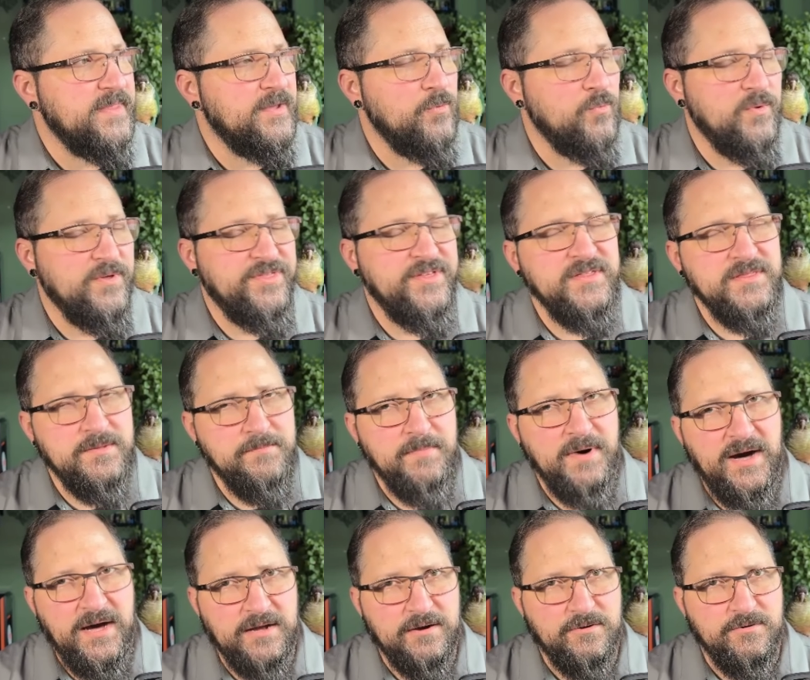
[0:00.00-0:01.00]
within the
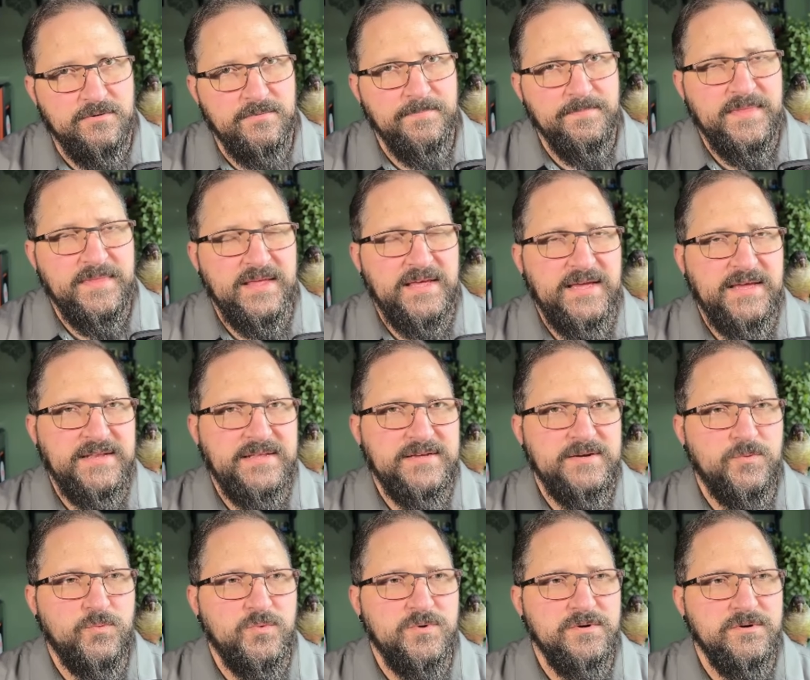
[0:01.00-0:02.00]
model and
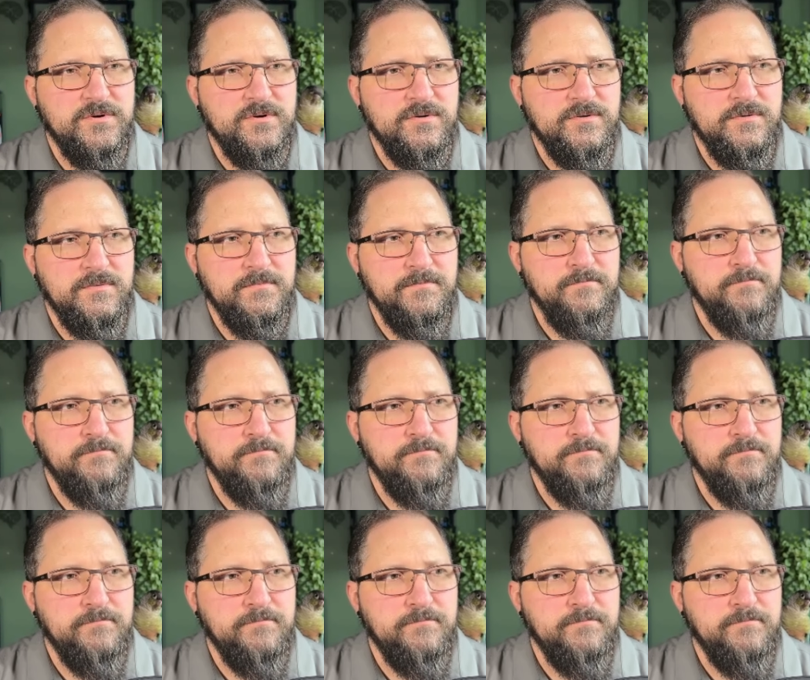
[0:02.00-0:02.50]
it will